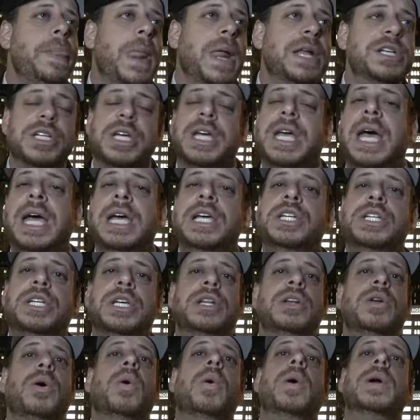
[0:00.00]

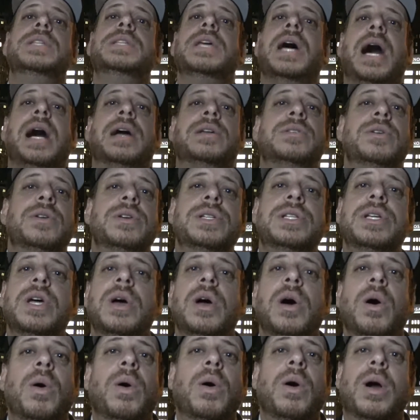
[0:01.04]
education or doctors
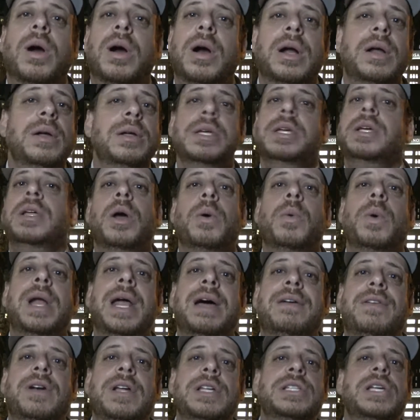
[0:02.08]
or
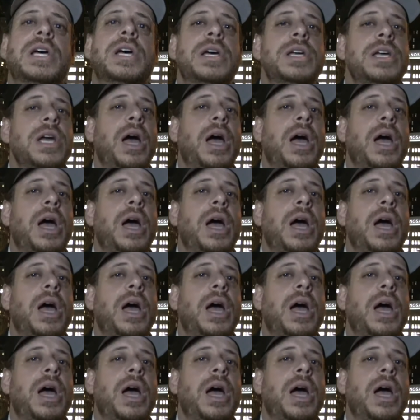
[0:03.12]
whatever it is?